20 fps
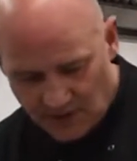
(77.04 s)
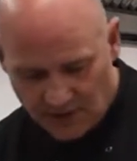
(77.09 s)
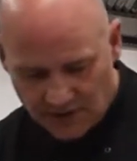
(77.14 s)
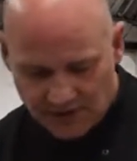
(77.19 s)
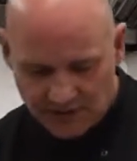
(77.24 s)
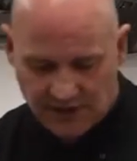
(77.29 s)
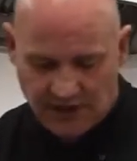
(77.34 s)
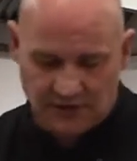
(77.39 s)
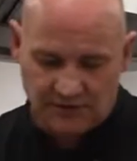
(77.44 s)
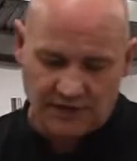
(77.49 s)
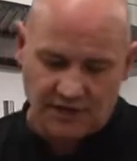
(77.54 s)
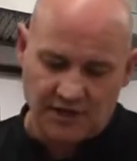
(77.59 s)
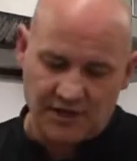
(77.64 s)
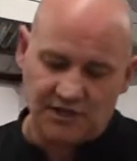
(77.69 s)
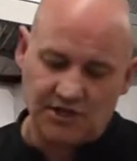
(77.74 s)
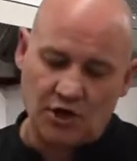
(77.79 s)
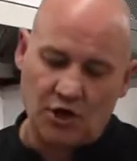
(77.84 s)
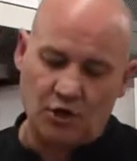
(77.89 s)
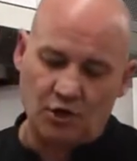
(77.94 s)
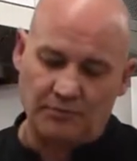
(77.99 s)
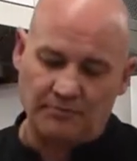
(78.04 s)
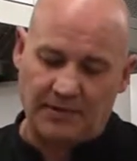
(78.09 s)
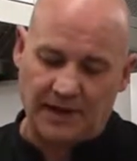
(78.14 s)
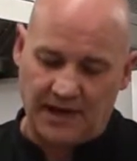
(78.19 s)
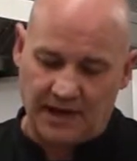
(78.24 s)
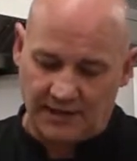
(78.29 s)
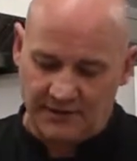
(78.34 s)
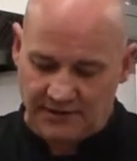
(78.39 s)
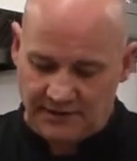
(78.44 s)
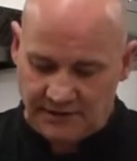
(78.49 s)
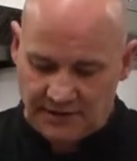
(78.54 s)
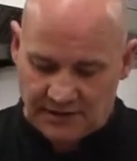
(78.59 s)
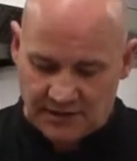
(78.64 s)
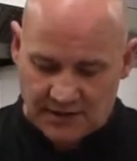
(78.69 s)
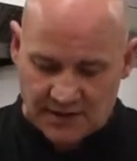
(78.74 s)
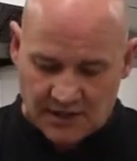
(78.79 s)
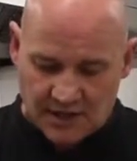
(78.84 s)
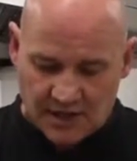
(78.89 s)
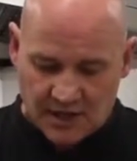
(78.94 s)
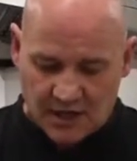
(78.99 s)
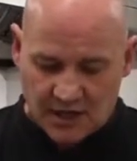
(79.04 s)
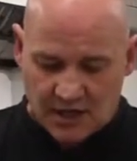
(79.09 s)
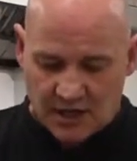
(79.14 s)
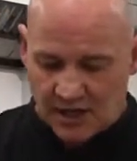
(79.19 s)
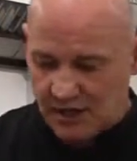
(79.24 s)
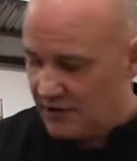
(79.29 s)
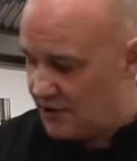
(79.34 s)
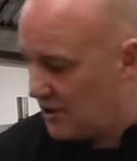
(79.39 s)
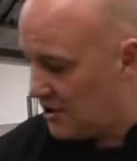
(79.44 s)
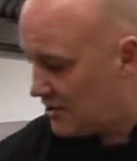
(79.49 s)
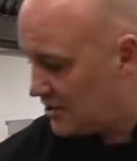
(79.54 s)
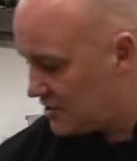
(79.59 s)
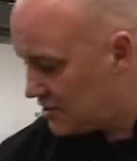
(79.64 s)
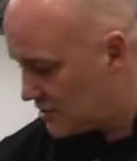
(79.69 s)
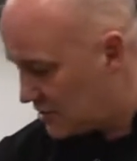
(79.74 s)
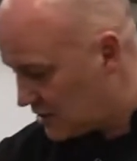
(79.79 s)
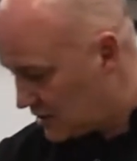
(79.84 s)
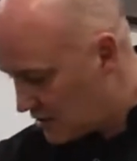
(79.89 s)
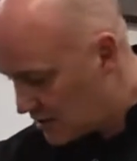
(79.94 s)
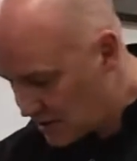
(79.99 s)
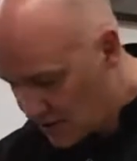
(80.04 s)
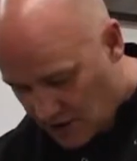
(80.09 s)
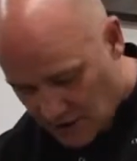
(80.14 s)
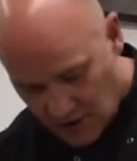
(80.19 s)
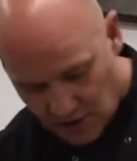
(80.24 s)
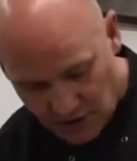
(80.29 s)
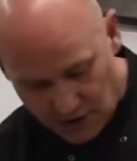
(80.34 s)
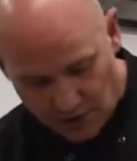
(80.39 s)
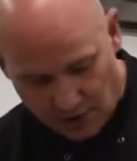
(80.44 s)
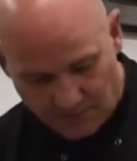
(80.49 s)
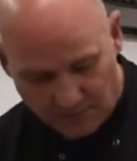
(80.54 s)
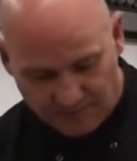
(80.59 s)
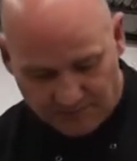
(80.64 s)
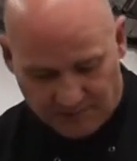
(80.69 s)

So nice cold pan, nice knob of